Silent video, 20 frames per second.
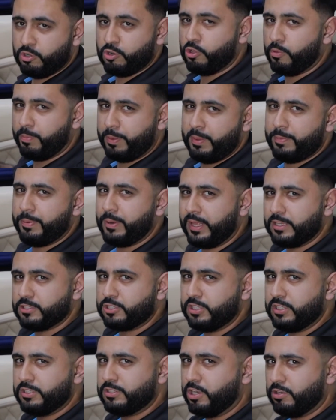lot of people
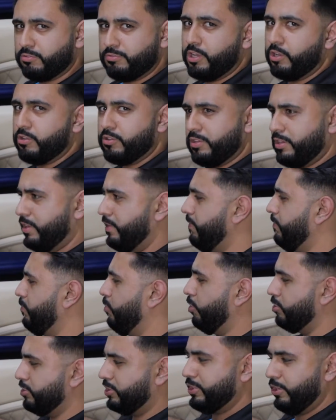actually don't know that they've
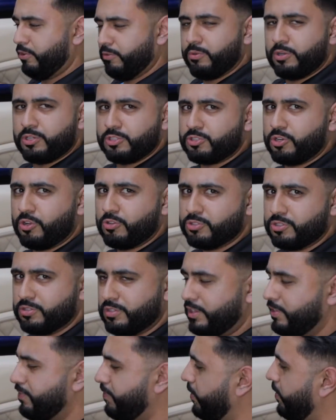got steering wheel controls on
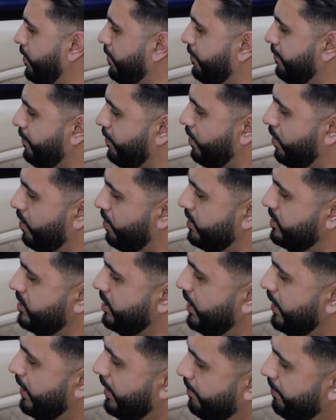these Ferraris.